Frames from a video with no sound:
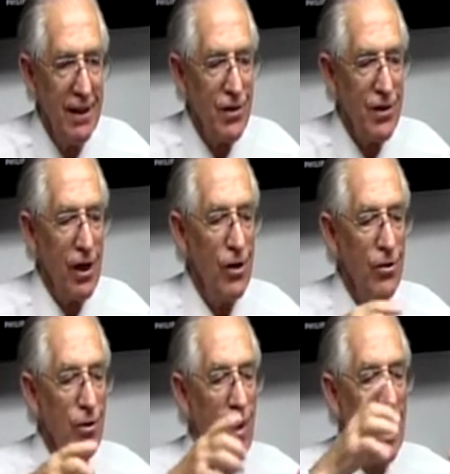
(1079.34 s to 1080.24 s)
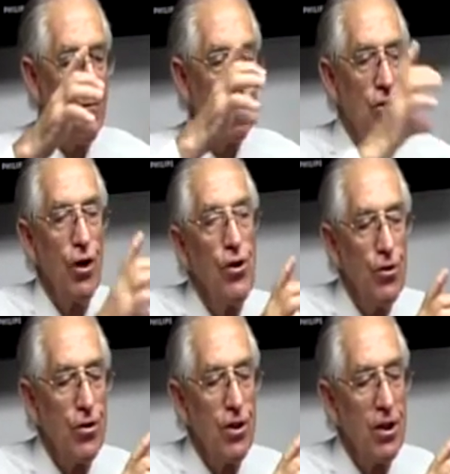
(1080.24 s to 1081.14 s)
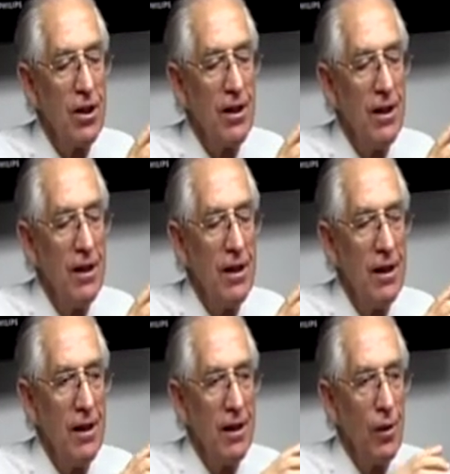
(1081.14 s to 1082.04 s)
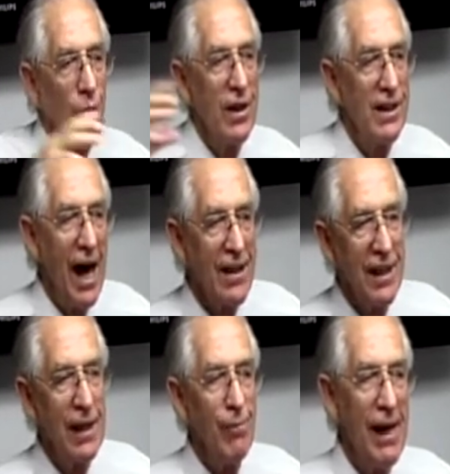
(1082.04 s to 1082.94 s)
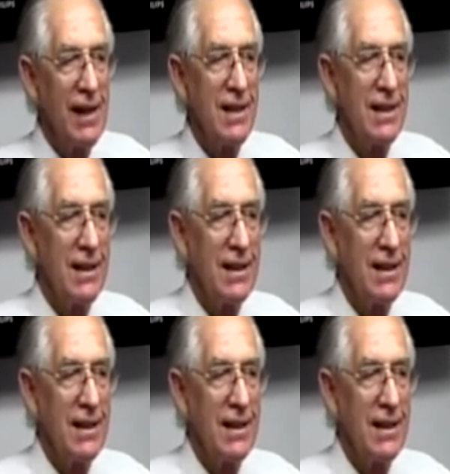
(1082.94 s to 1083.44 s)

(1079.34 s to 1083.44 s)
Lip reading: So you have truth with nothing mixed